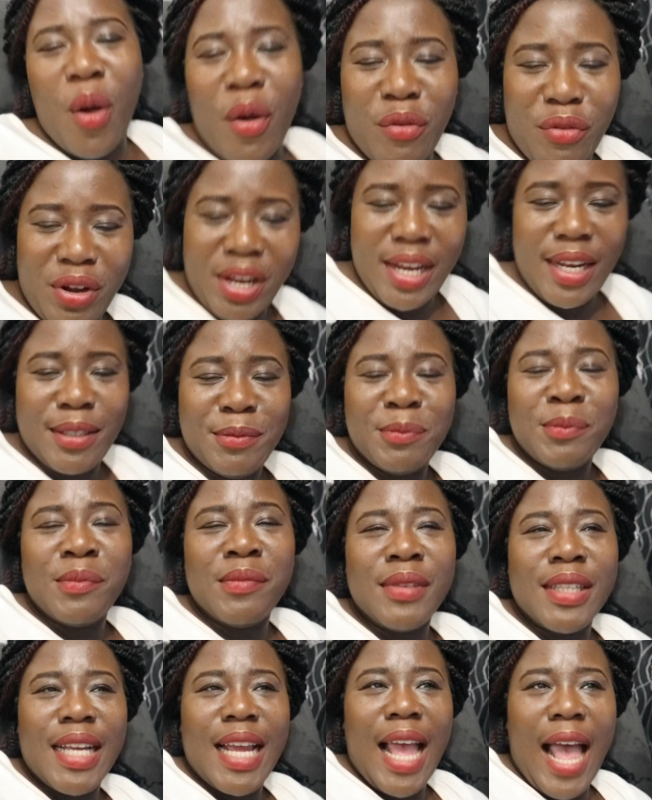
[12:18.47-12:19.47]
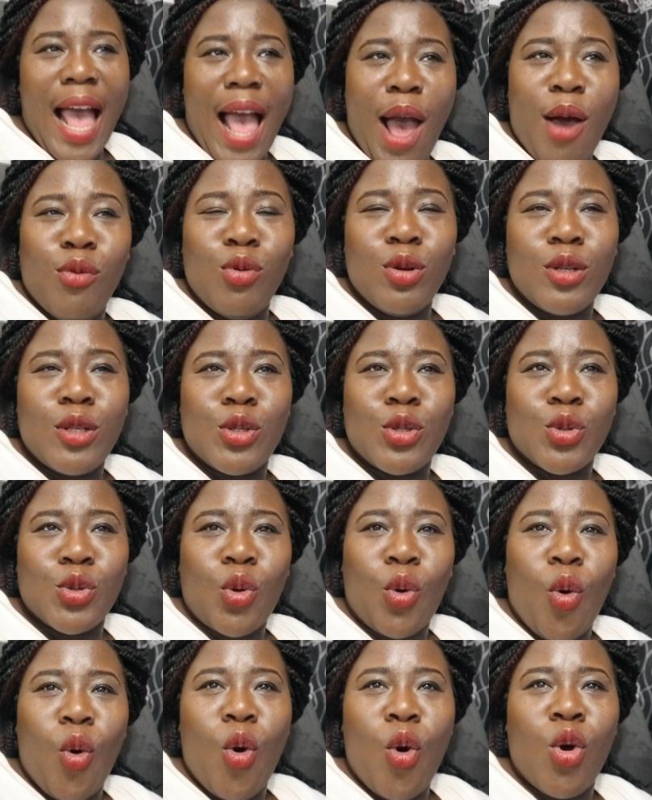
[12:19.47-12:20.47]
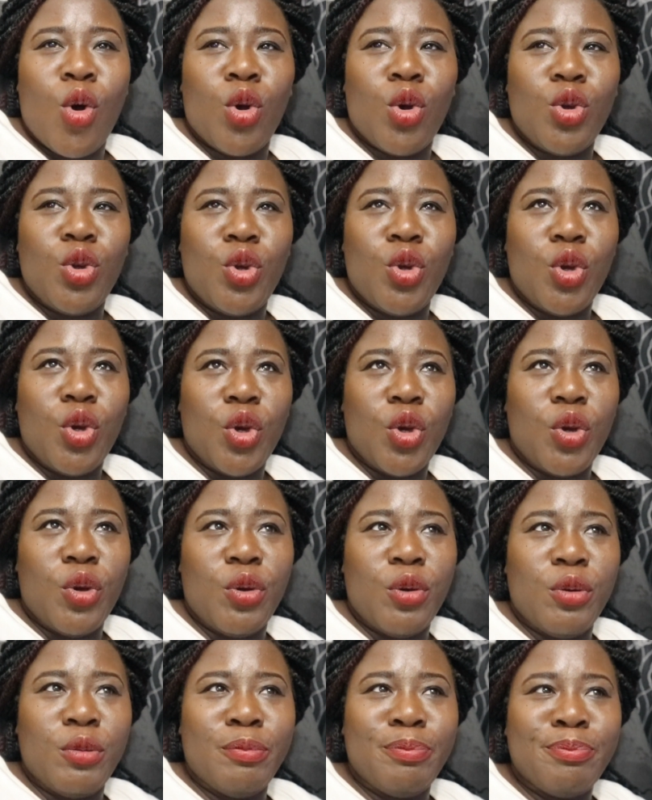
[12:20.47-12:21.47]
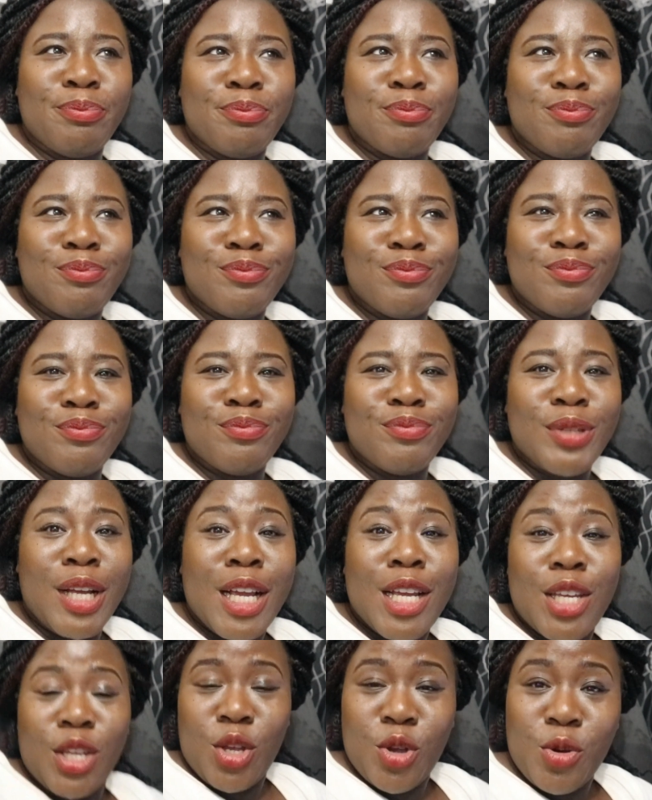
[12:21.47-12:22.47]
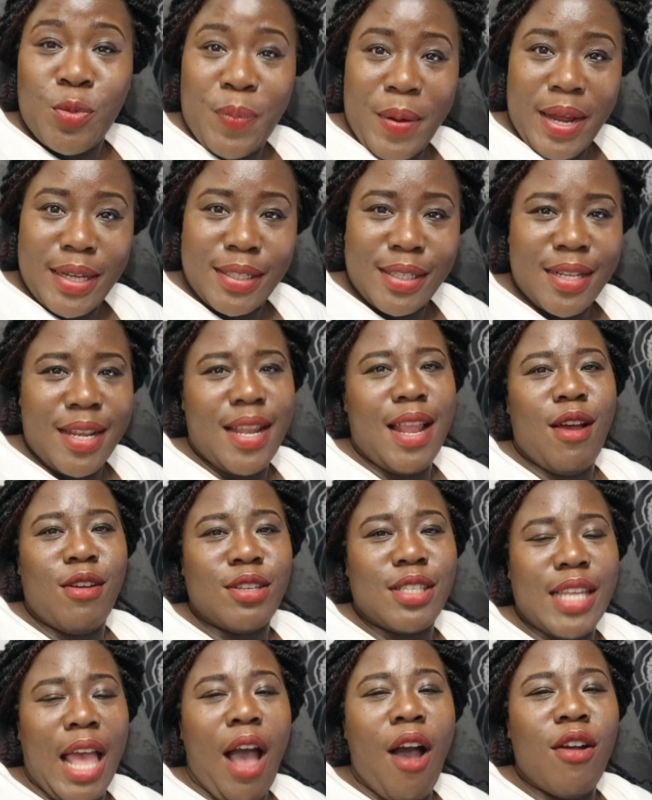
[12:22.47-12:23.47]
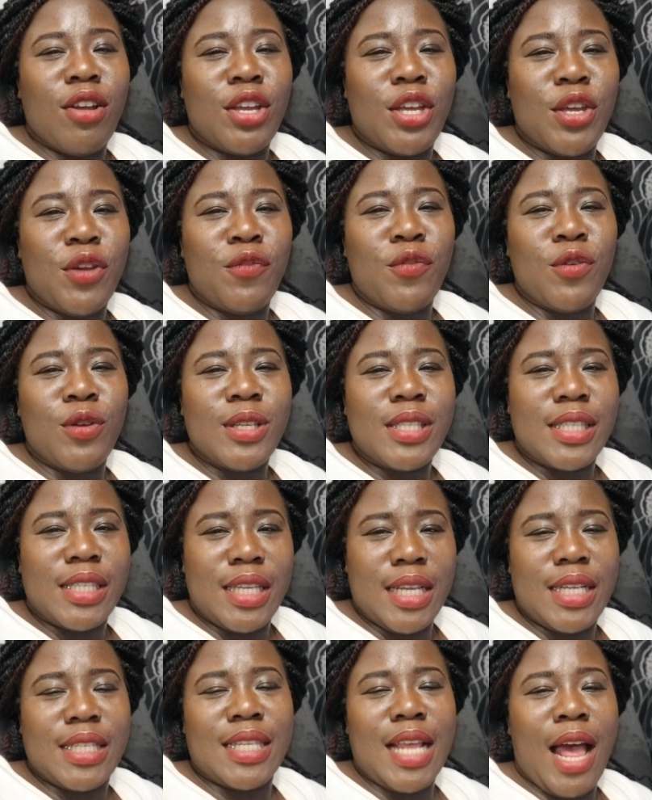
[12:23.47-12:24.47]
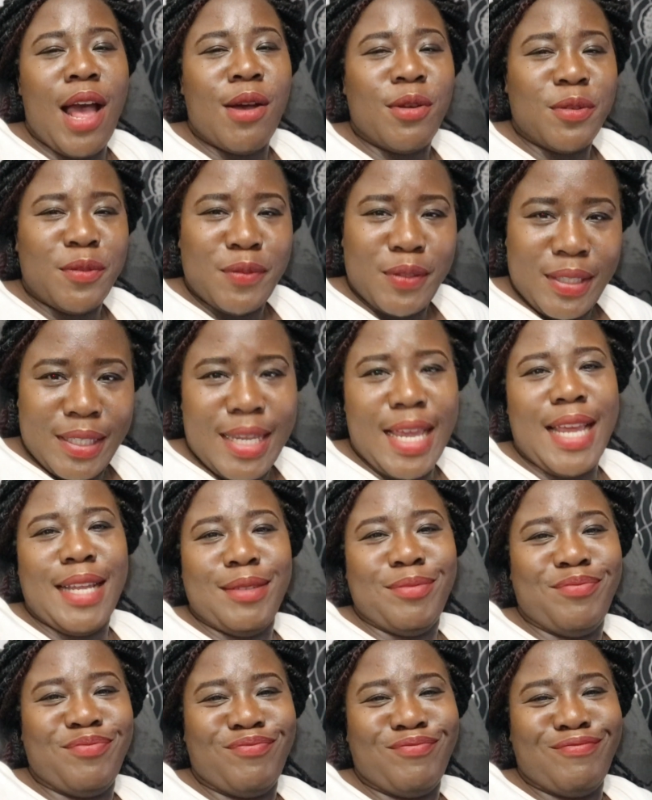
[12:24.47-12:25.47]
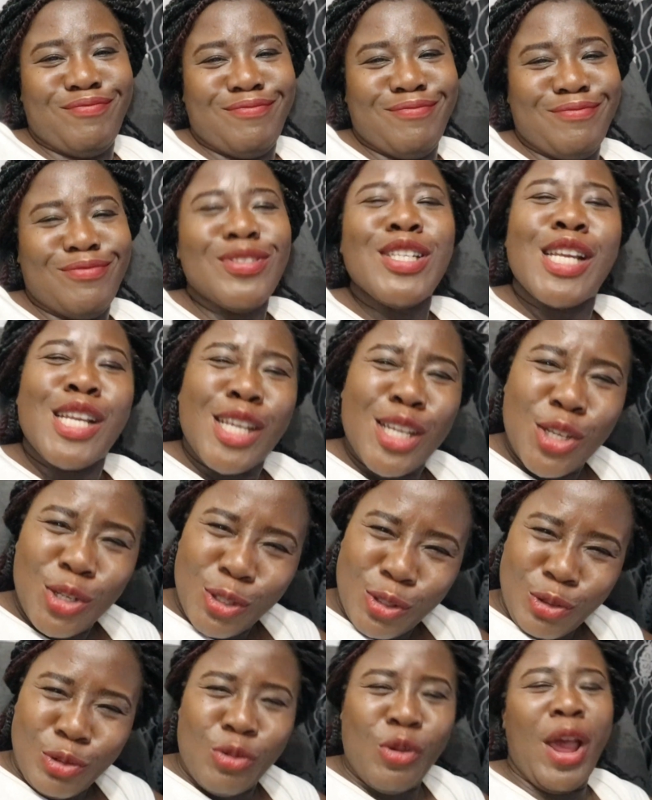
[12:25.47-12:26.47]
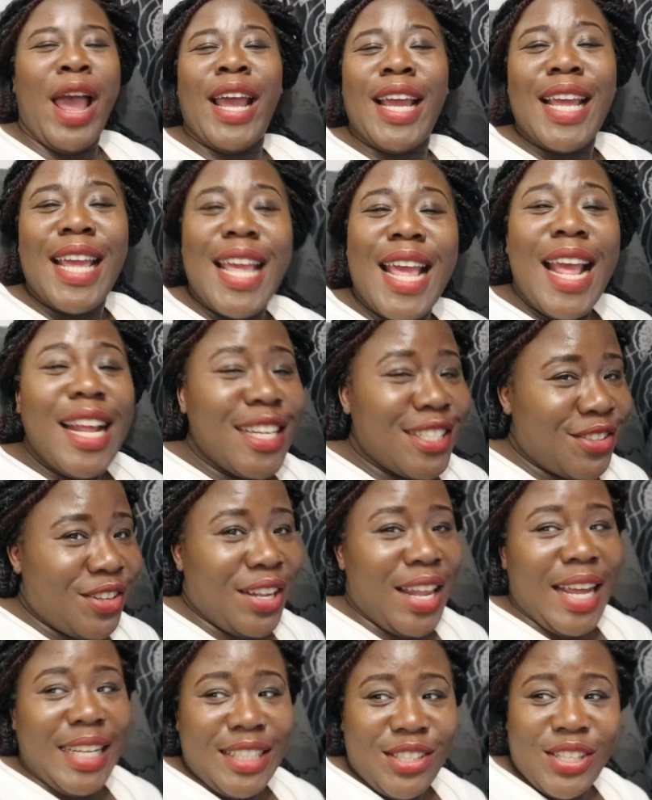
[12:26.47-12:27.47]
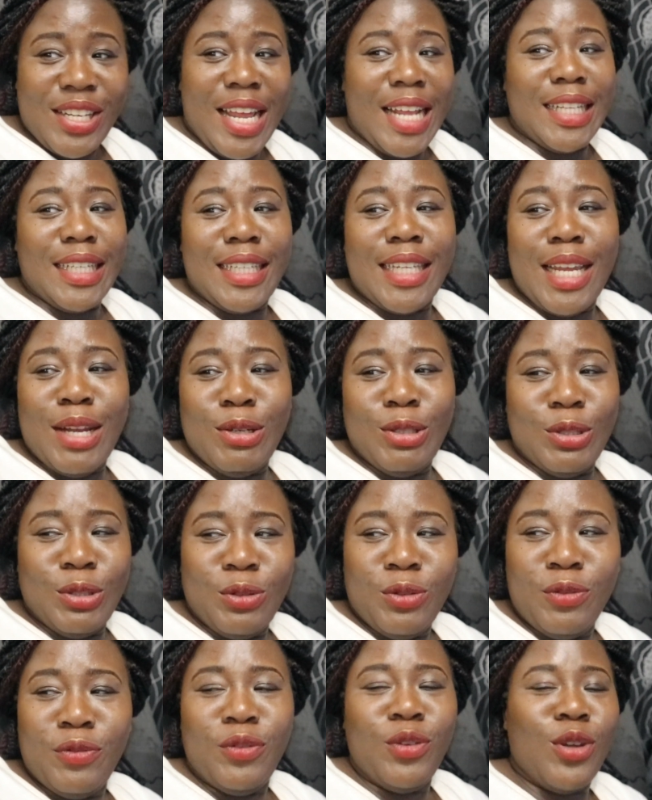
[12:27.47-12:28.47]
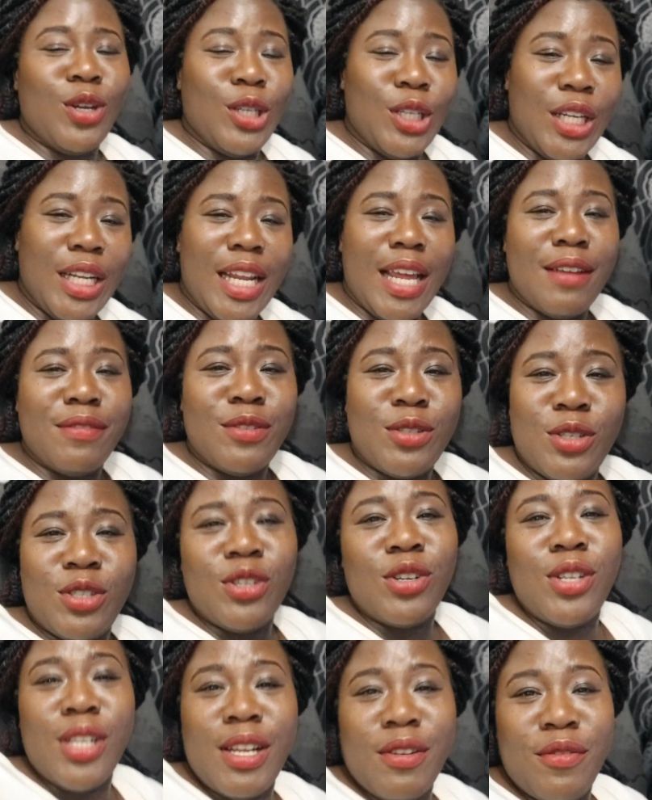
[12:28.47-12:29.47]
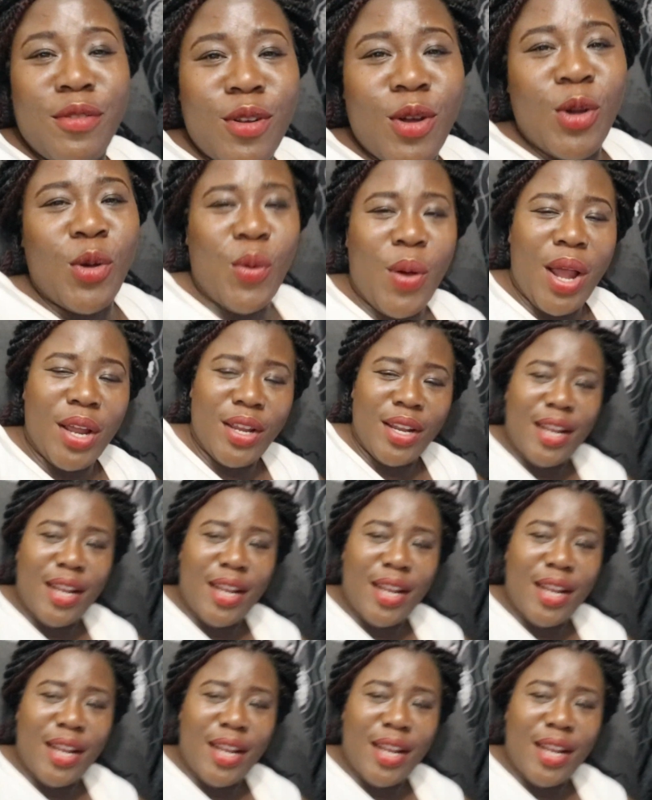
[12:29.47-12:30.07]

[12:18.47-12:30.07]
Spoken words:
worry, I would score you personally, I'll give you 6 out of 10. You try. It's not like the other day you vlog, you left, you don't leave vlog while